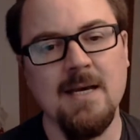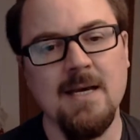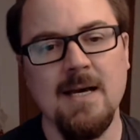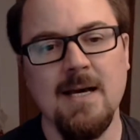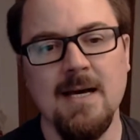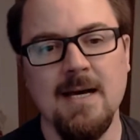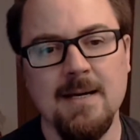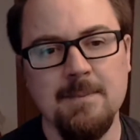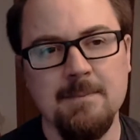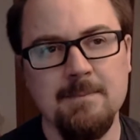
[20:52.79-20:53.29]

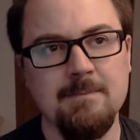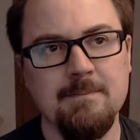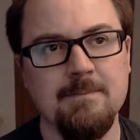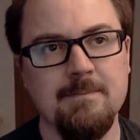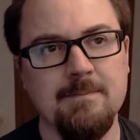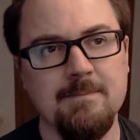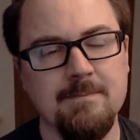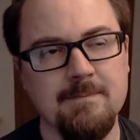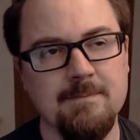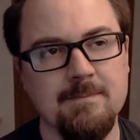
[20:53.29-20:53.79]

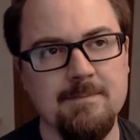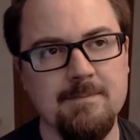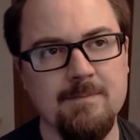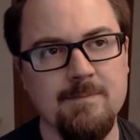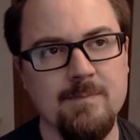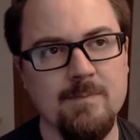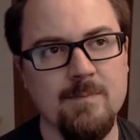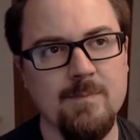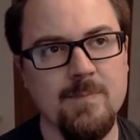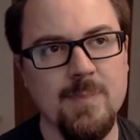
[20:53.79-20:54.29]

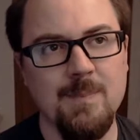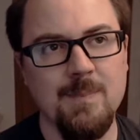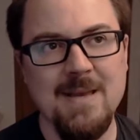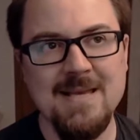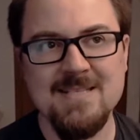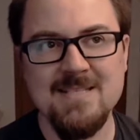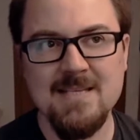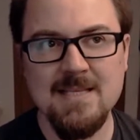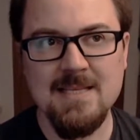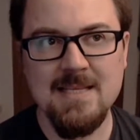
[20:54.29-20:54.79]
But
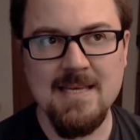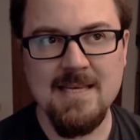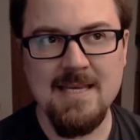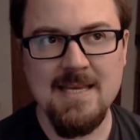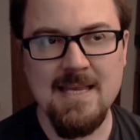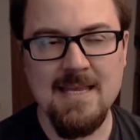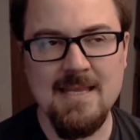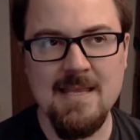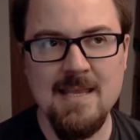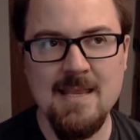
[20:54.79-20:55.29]

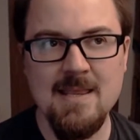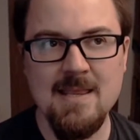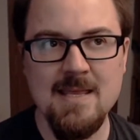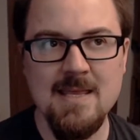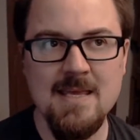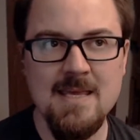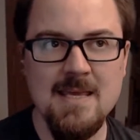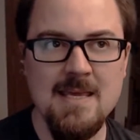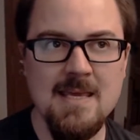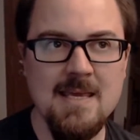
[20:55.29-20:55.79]
basically in
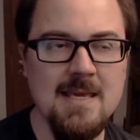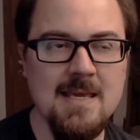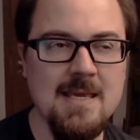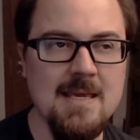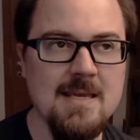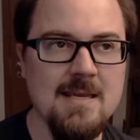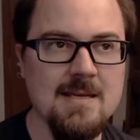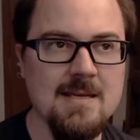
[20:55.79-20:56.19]
the